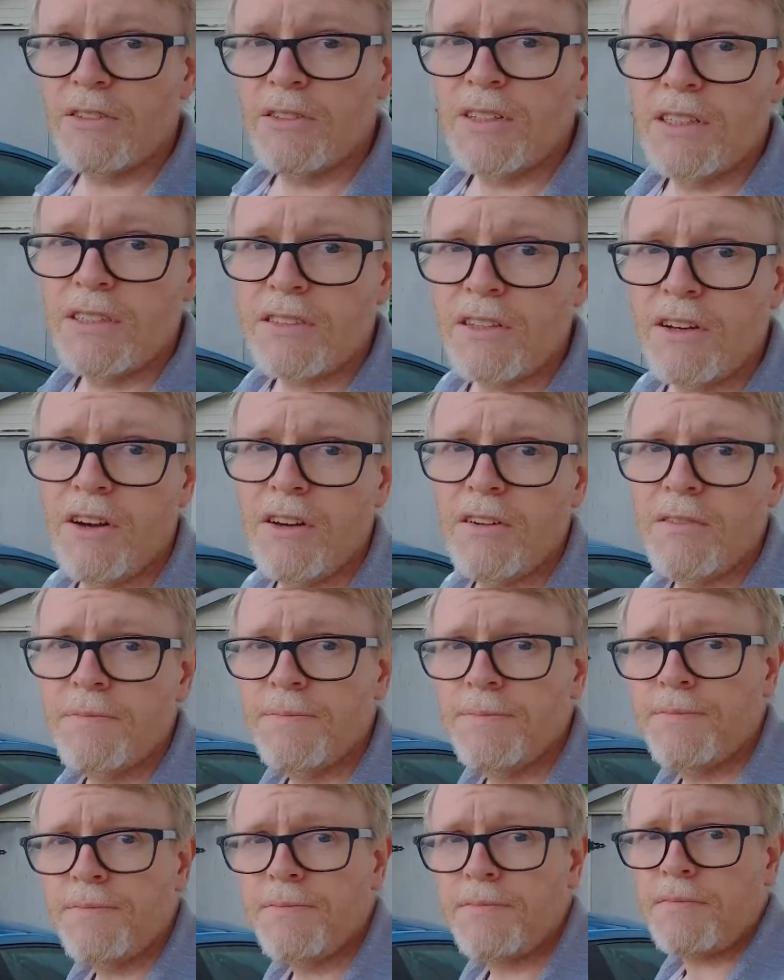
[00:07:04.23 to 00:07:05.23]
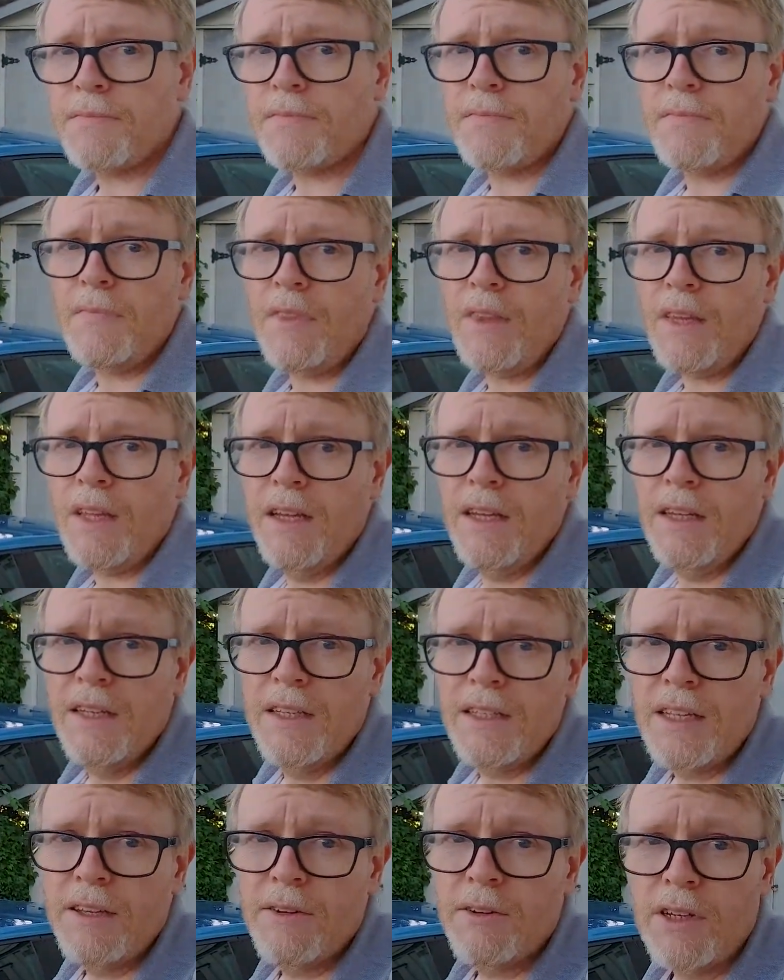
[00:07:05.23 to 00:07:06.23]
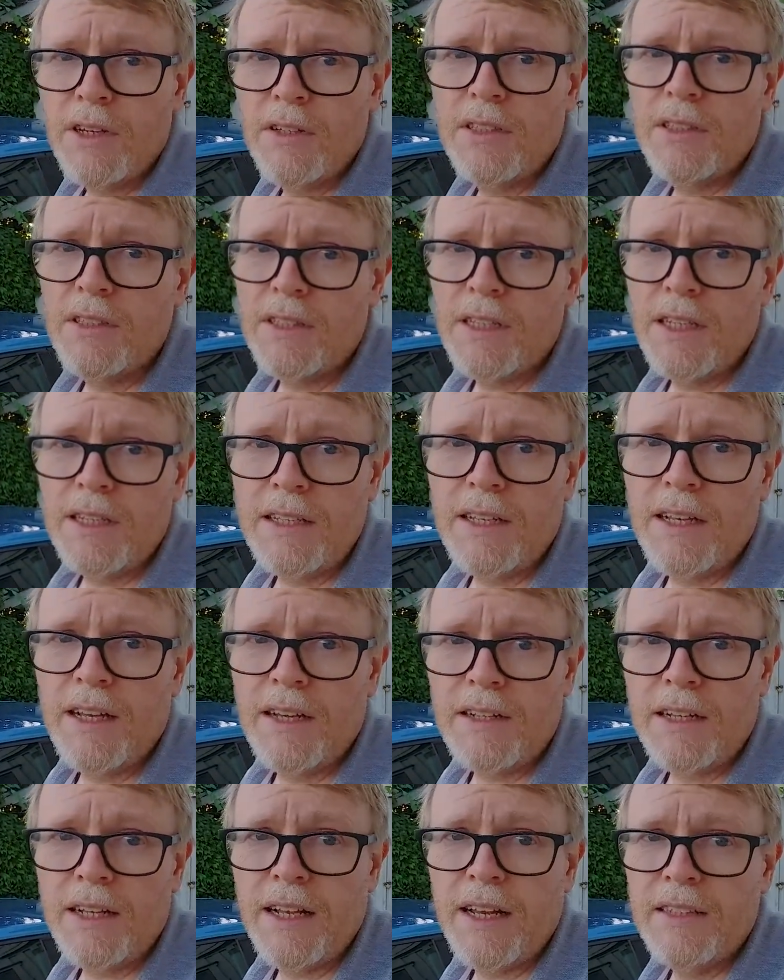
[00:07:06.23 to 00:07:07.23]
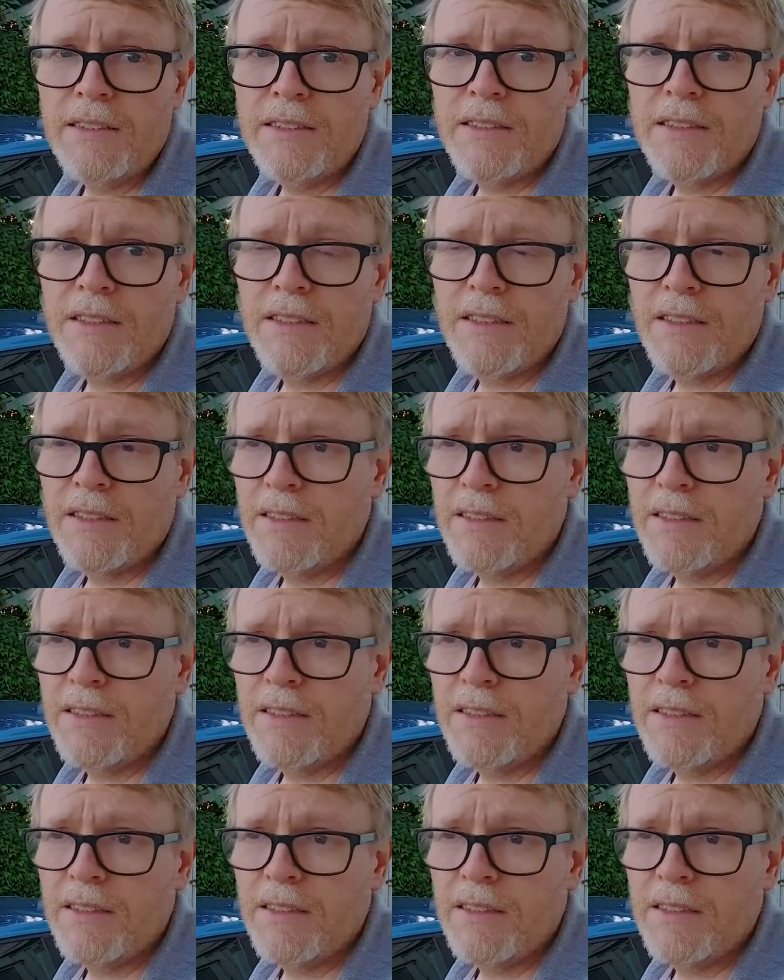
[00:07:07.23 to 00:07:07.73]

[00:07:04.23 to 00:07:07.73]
on this car, they were getting like glass.